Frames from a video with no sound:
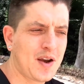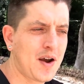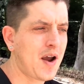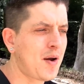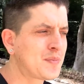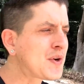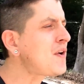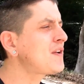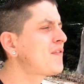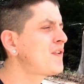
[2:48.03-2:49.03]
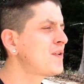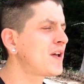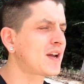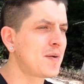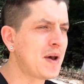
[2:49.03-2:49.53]
I'm starting to feel
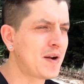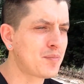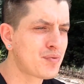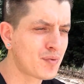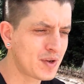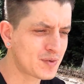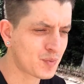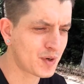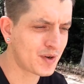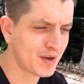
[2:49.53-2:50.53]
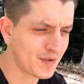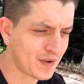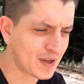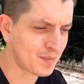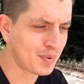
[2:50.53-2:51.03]
like I'm at a point where if
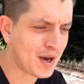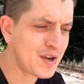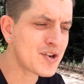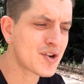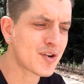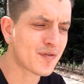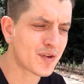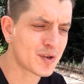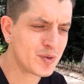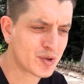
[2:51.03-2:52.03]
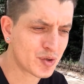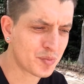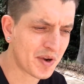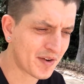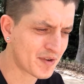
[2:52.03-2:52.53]
a competitor for
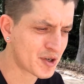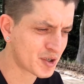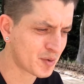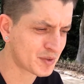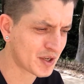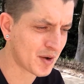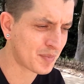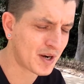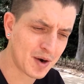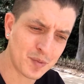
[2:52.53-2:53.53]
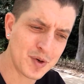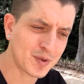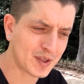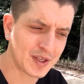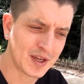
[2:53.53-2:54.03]
YouTube ever shows up, and I
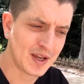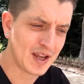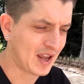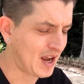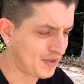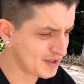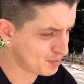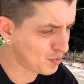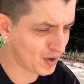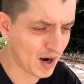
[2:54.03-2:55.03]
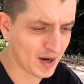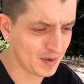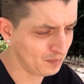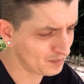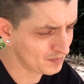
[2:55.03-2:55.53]
really, at this point, I
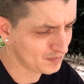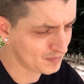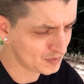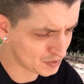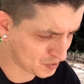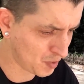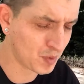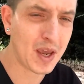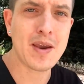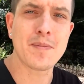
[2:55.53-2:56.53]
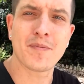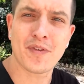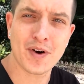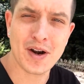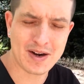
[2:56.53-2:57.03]
am so game
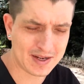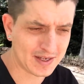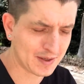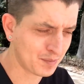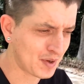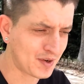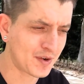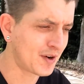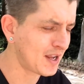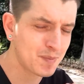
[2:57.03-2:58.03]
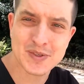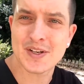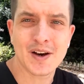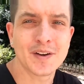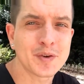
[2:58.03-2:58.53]
for any competitor.
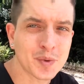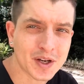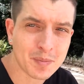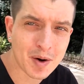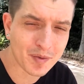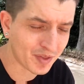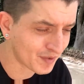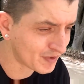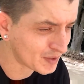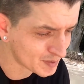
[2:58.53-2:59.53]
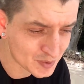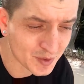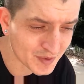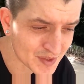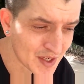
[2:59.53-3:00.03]
Amazon, if you want to come out with a video
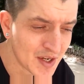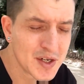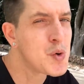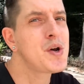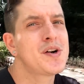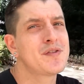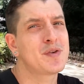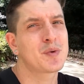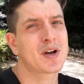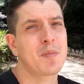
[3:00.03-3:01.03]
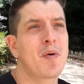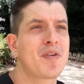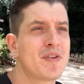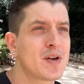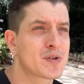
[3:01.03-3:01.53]
service. Twitter, if you want to come out with
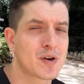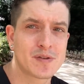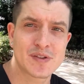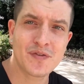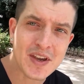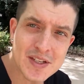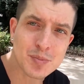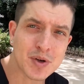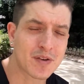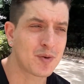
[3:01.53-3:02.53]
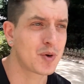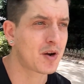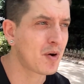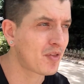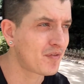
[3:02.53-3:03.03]
a video service. Facebook, if you want to
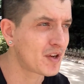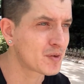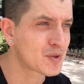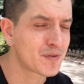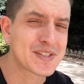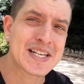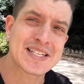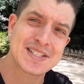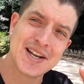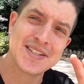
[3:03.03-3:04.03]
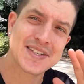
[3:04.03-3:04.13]
come out with a video service that is not